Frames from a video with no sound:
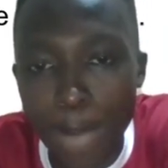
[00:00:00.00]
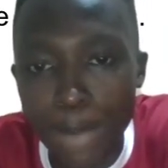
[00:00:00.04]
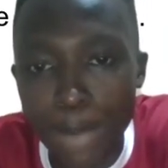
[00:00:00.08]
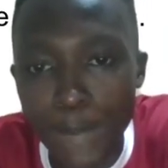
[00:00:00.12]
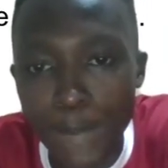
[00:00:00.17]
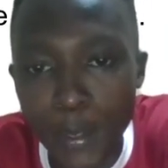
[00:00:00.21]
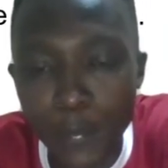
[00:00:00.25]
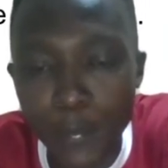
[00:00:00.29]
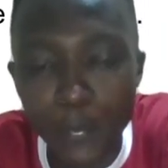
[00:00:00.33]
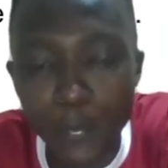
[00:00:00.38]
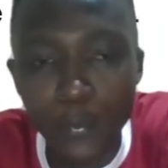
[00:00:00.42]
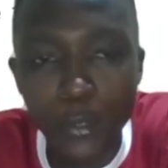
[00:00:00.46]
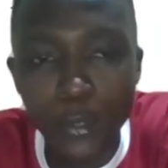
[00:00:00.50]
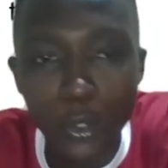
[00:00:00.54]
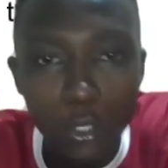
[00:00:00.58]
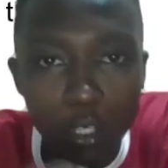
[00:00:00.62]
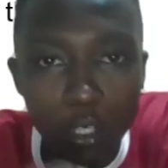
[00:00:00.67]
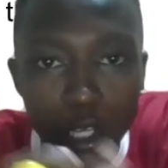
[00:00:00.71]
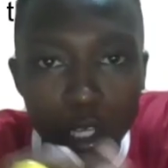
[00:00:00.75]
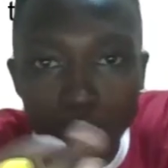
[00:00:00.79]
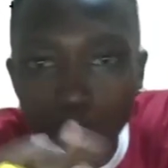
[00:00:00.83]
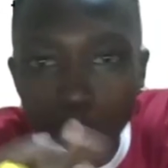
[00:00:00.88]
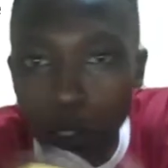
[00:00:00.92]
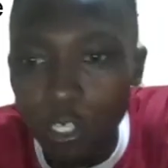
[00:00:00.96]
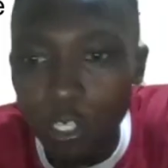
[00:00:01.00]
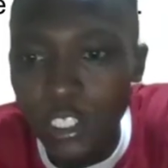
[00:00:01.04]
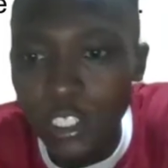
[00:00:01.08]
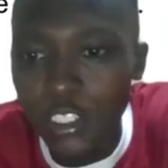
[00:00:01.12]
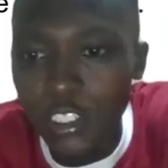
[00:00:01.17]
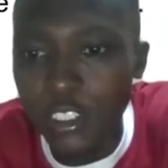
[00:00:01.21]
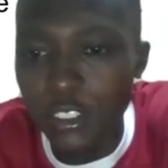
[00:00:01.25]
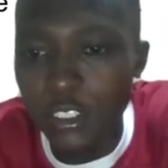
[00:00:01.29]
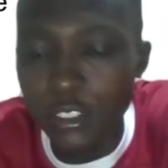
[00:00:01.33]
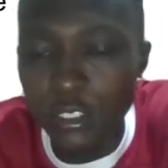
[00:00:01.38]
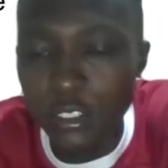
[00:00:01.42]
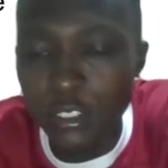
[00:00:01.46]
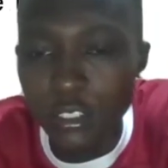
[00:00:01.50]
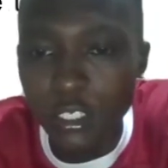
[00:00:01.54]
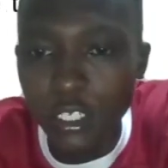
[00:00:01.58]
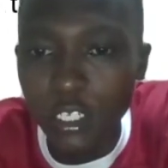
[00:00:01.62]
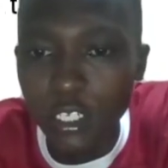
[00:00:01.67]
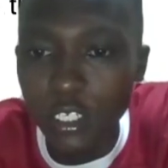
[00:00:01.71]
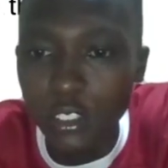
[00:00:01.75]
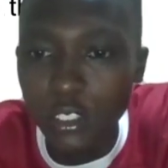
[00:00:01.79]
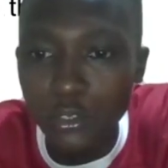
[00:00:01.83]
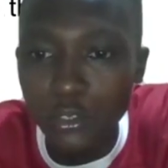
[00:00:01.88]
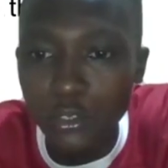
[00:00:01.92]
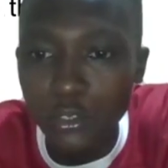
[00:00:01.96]
people, the colonists,
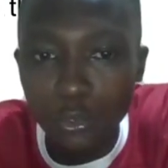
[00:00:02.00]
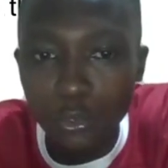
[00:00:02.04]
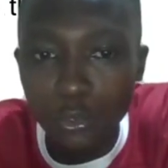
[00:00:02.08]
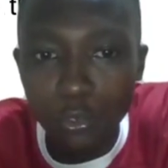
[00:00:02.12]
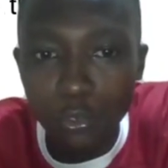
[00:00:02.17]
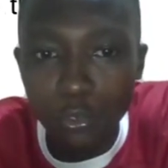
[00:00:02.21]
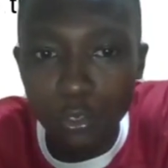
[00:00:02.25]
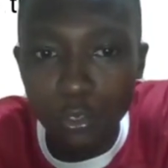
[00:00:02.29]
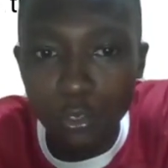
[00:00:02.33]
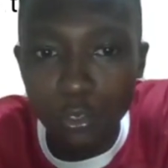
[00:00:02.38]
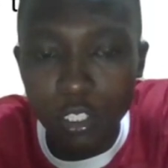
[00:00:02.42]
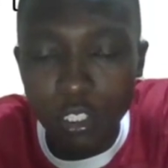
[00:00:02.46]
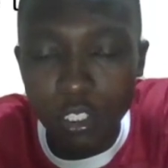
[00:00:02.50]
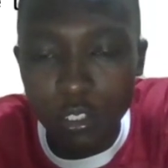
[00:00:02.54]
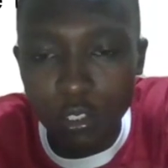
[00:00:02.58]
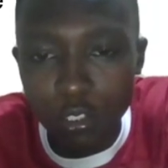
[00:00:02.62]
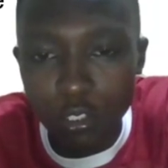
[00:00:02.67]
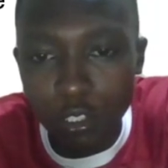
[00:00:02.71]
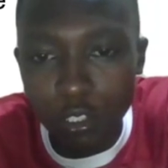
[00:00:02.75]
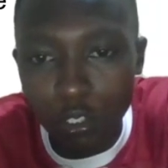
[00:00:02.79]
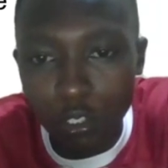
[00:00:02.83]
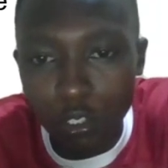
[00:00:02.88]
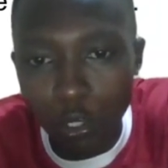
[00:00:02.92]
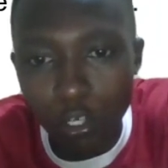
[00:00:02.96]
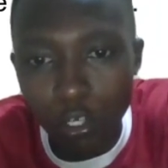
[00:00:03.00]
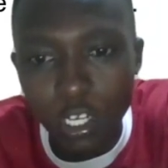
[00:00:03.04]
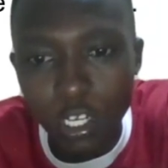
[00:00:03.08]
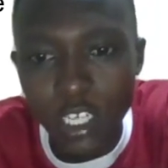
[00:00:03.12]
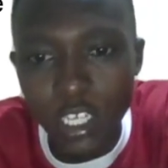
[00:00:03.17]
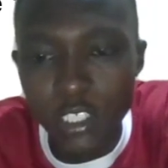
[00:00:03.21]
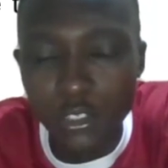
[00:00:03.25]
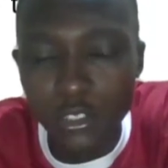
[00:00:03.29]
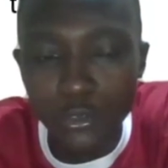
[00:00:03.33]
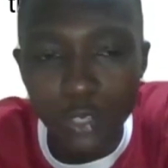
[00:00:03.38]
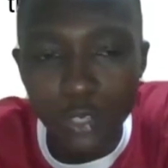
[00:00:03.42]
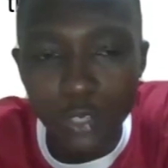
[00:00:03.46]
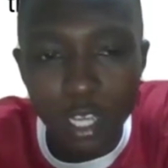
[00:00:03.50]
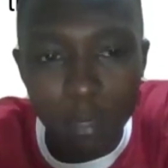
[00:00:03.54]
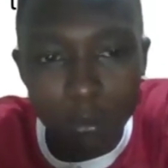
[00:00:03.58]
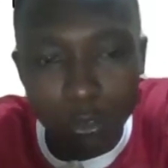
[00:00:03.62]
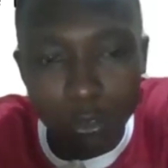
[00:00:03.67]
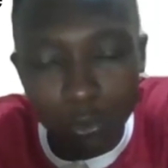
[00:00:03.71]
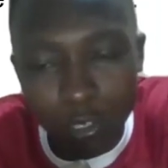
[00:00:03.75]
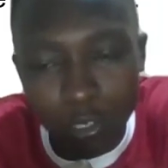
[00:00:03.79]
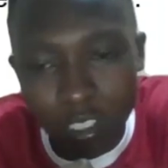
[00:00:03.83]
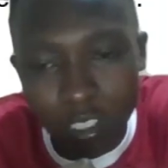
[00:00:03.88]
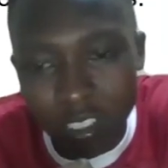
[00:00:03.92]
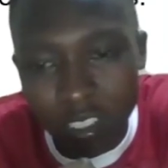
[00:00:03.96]
to these colonialists to come
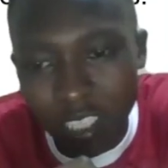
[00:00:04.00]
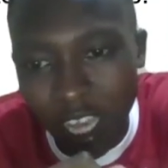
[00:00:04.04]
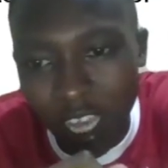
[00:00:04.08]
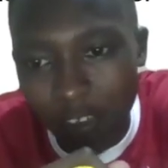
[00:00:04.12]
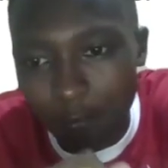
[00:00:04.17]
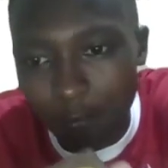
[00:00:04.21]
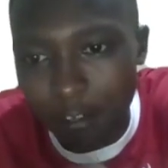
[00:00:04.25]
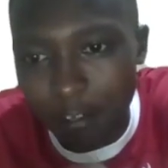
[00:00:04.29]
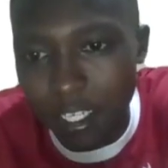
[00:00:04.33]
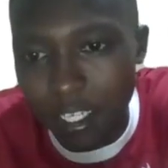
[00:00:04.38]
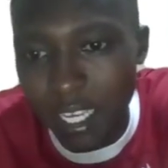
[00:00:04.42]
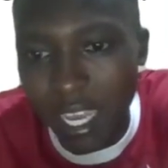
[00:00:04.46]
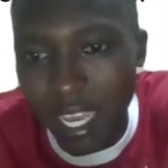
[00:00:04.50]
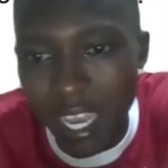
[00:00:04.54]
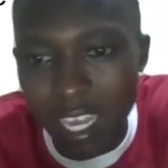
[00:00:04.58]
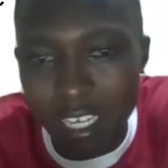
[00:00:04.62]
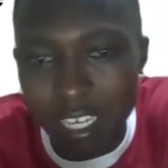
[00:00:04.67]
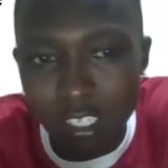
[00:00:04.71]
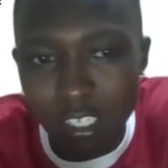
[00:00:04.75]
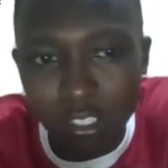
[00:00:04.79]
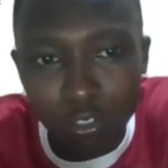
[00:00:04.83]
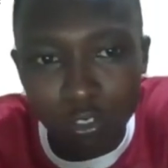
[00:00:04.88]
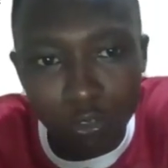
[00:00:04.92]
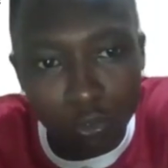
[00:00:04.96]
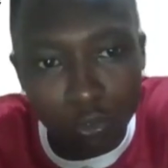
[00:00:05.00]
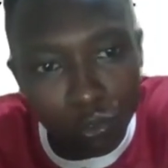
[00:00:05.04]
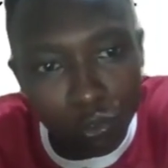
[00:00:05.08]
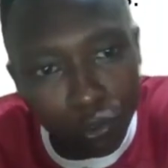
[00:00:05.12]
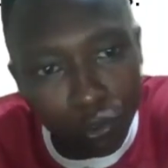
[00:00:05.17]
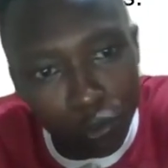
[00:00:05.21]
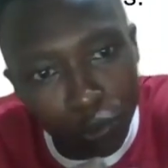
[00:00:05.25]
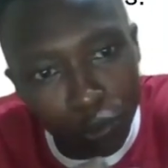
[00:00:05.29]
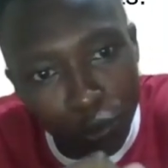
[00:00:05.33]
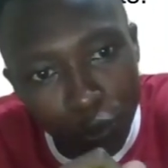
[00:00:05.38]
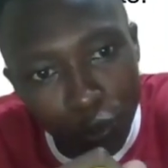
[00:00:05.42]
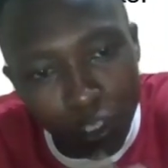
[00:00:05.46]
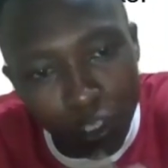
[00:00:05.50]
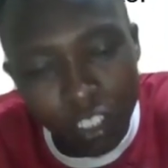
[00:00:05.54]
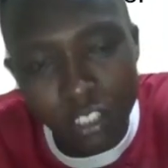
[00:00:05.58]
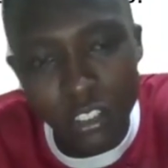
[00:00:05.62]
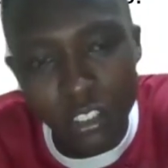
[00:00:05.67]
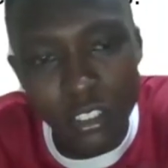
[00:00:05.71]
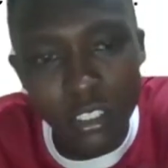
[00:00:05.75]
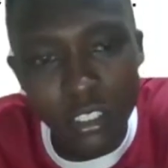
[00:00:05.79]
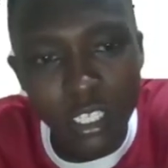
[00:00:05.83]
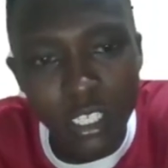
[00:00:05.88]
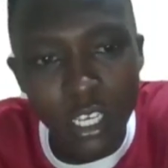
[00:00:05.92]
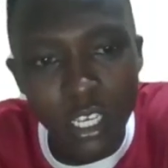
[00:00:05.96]
to this Africa and to do
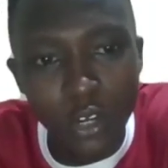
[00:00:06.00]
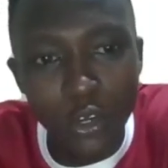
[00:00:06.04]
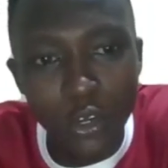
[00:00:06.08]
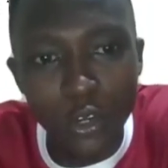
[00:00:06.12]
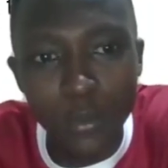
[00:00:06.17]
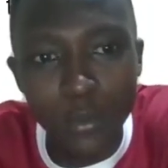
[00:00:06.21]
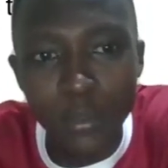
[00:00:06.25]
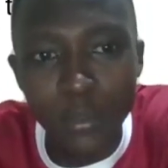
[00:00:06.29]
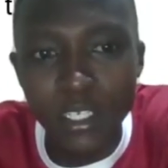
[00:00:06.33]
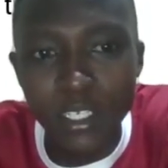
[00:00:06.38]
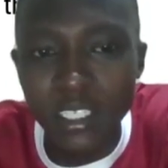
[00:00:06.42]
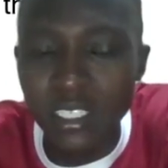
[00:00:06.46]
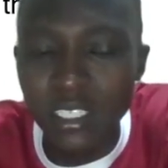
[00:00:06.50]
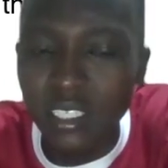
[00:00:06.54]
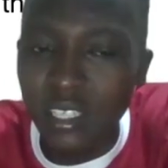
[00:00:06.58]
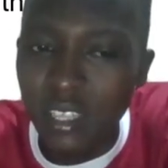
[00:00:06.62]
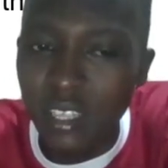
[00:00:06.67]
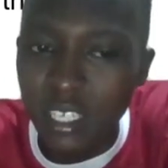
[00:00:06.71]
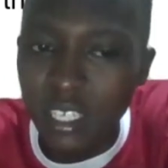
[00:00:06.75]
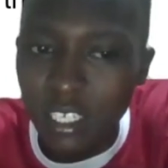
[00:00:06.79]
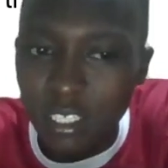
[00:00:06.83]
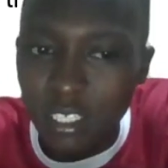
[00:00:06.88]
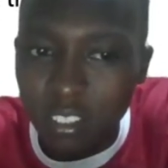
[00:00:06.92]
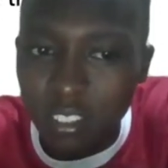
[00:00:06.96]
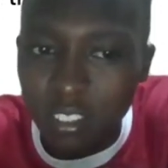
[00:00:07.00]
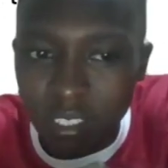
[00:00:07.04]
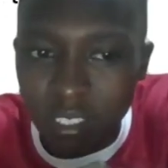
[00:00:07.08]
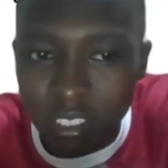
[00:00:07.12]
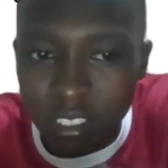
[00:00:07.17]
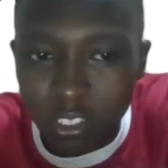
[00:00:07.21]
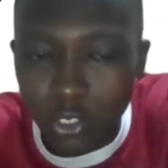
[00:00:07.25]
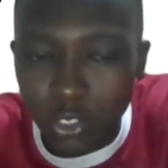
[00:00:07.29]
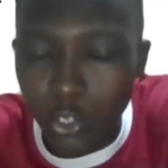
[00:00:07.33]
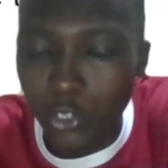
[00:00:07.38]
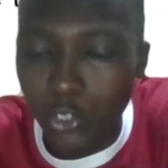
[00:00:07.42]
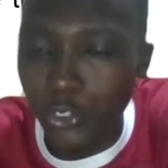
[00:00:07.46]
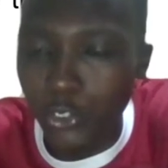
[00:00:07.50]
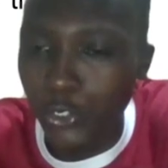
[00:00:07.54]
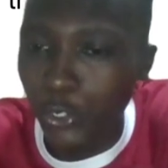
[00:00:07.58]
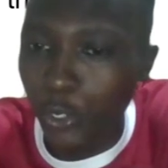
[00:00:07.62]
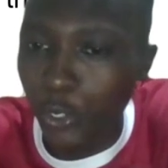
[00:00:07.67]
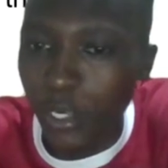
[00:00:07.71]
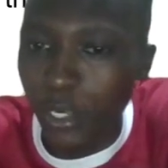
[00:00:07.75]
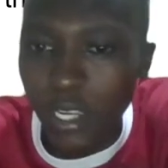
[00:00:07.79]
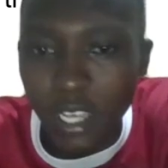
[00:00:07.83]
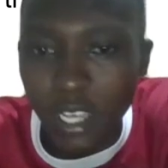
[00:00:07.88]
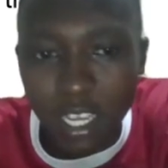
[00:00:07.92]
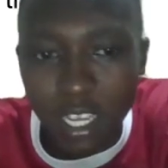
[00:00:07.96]
these economic things,
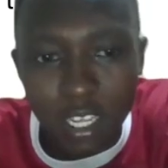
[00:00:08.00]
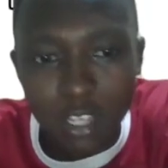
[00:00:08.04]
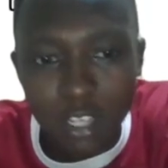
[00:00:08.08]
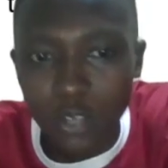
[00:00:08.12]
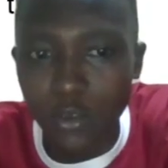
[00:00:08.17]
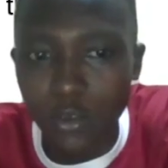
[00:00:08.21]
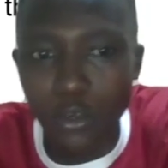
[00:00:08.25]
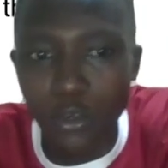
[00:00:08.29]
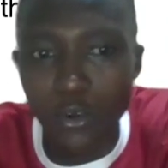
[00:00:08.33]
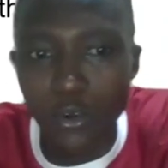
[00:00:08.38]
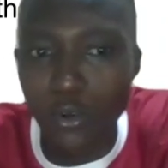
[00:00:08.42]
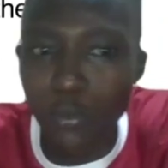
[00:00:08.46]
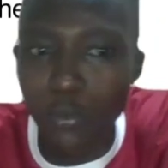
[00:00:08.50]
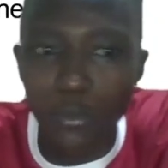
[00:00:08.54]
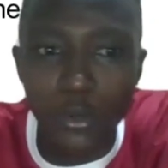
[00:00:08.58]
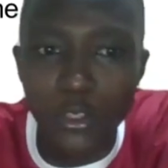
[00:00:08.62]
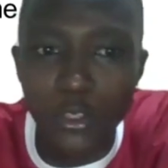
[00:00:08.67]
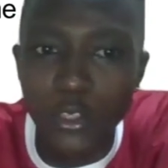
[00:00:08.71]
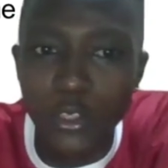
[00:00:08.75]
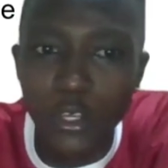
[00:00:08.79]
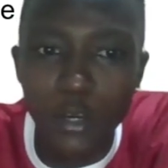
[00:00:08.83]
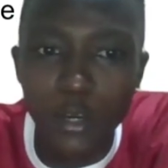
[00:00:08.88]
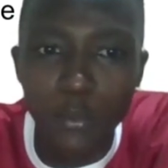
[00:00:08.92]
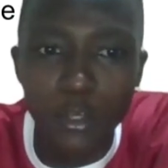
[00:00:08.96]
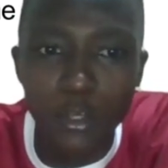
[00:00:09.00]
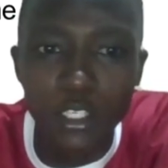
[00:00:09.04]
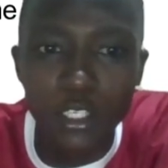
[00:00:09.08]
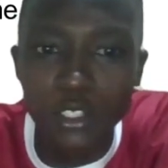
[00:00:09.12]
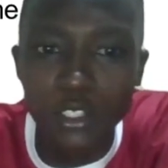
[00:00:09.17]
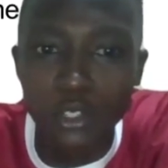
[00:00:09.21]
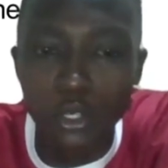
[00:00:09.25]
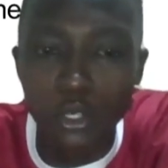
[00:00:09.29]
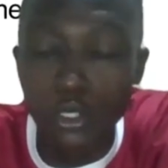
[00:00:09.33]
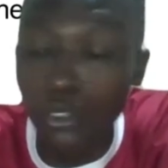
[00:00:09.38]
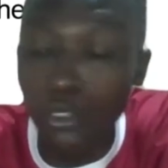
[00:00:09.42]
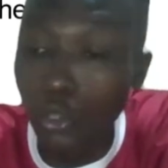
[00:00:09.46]
social and or both political.